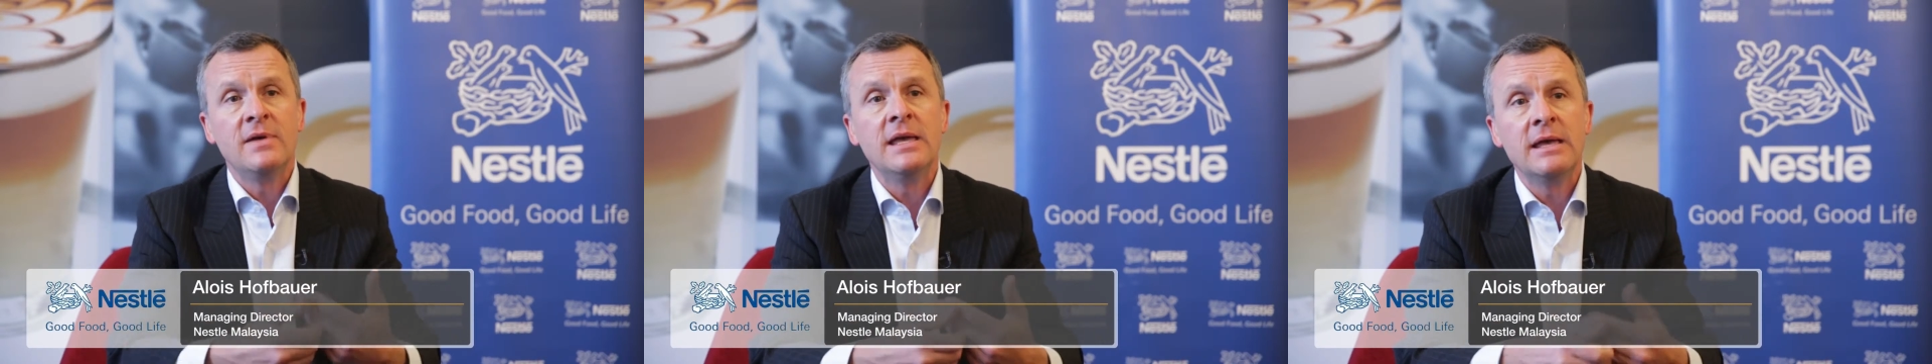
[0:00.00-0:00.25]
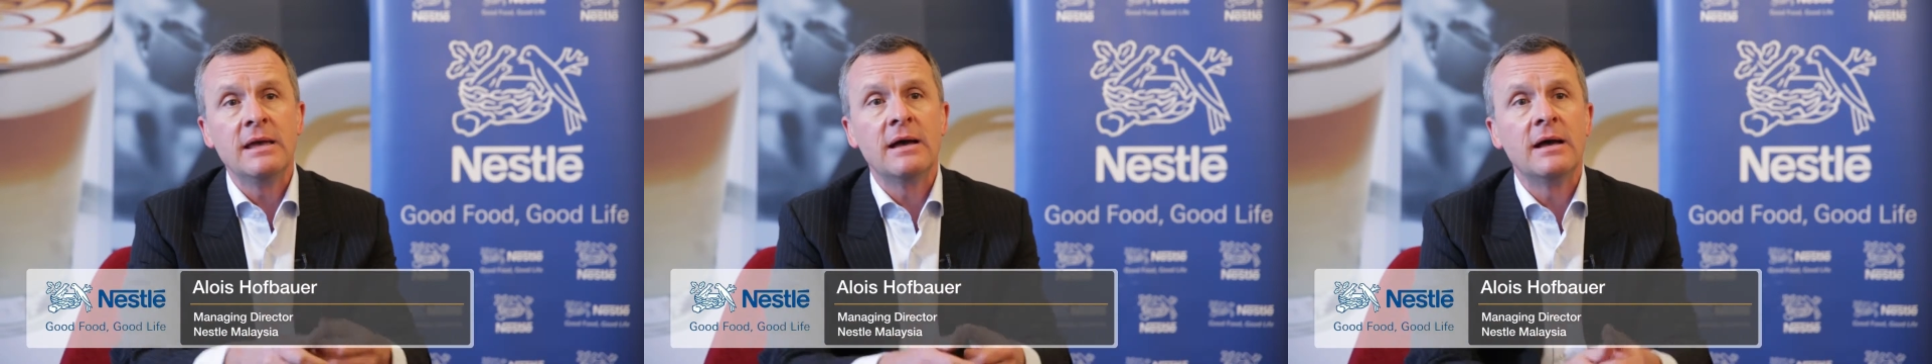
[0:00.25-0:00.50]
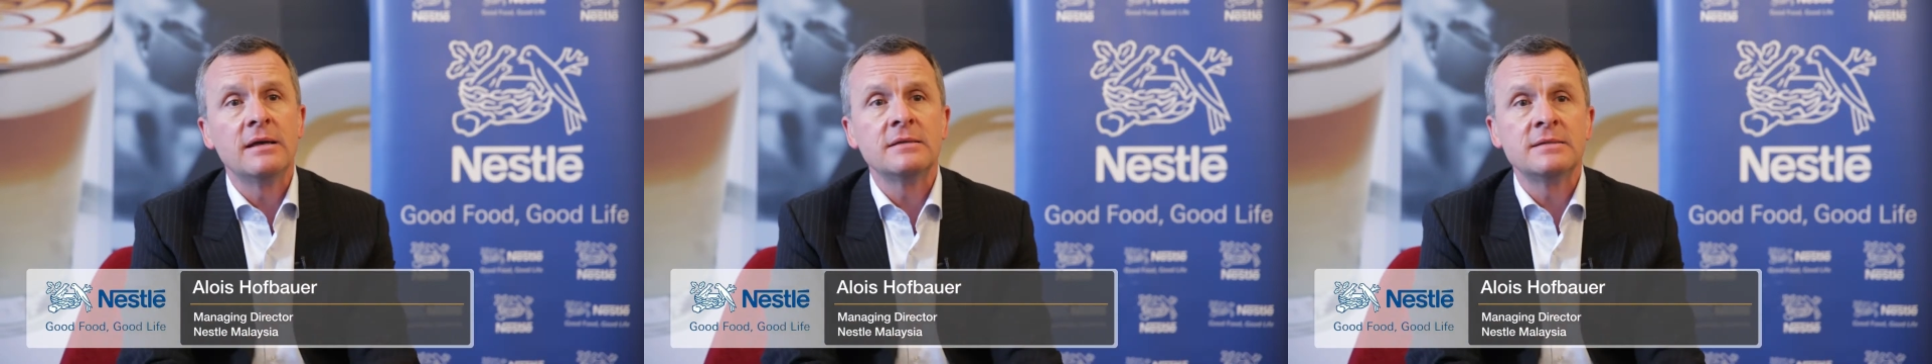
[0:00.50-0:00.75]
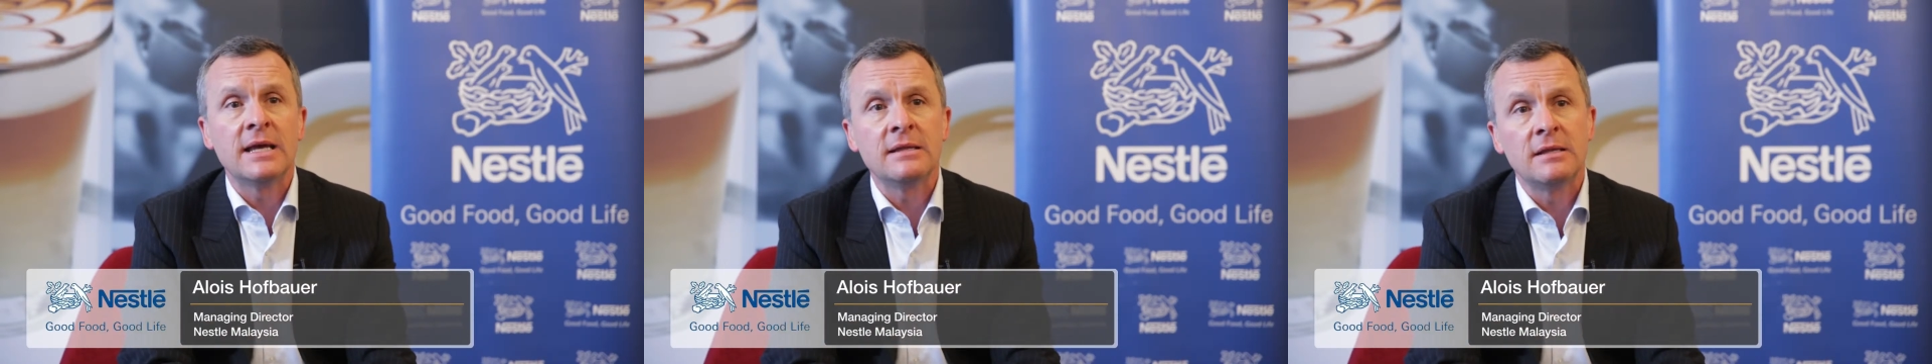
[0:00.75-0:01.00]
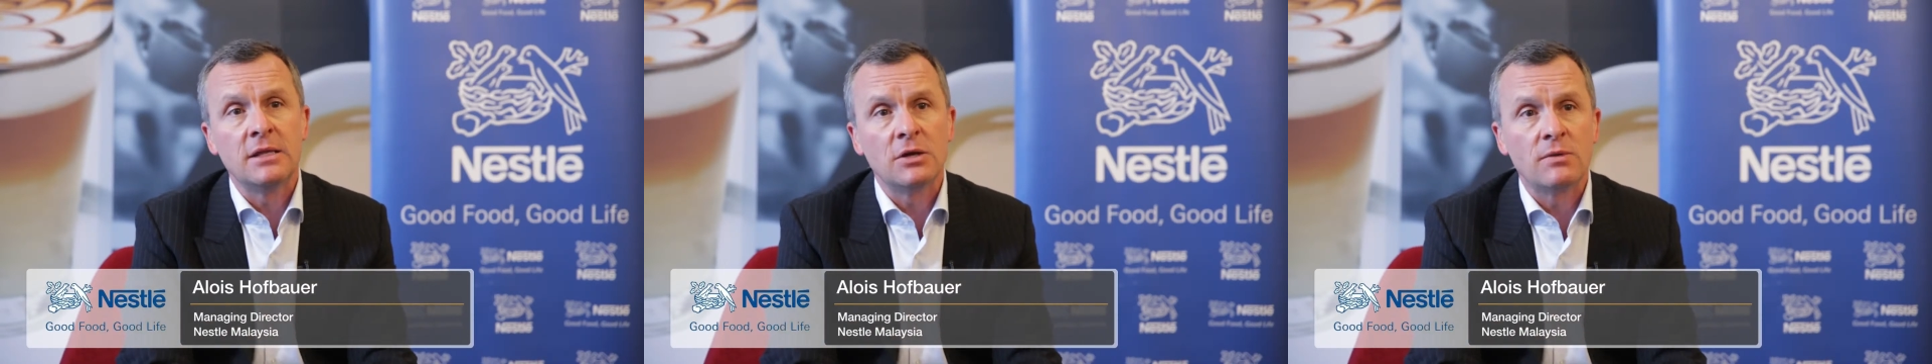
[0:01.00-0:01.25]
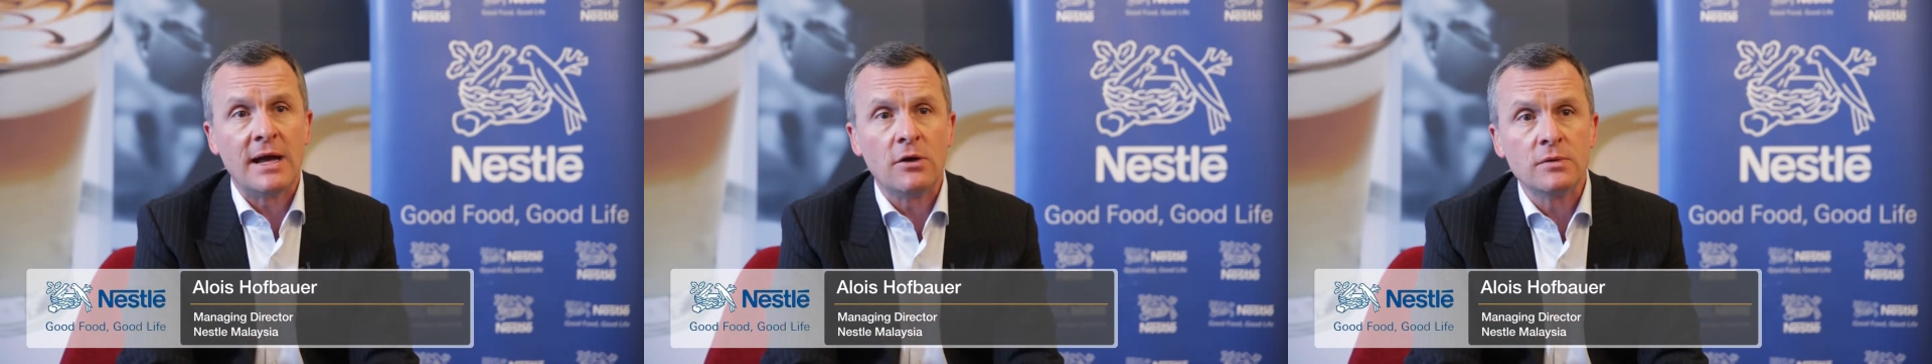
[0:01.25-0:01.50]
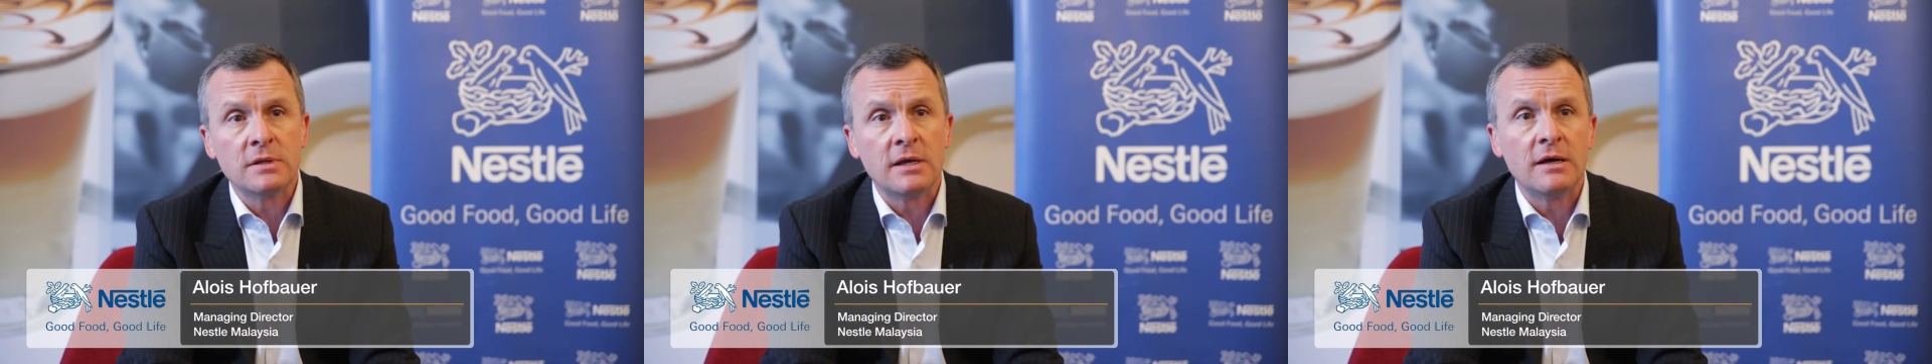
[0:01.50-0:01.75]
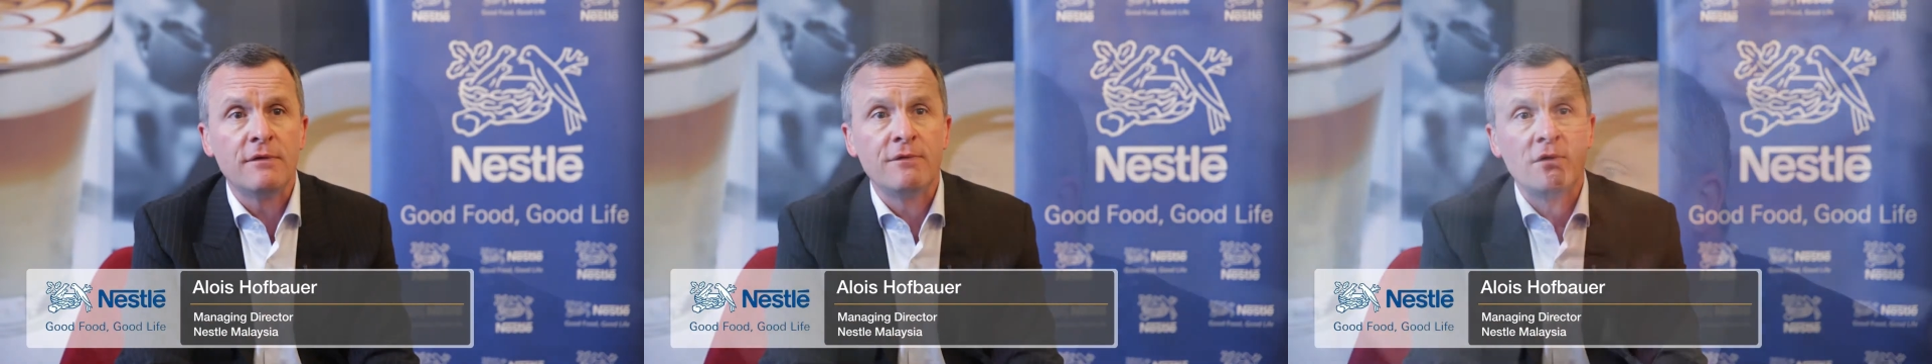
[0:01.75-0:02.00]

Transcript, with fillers: we uh, set the ground uh,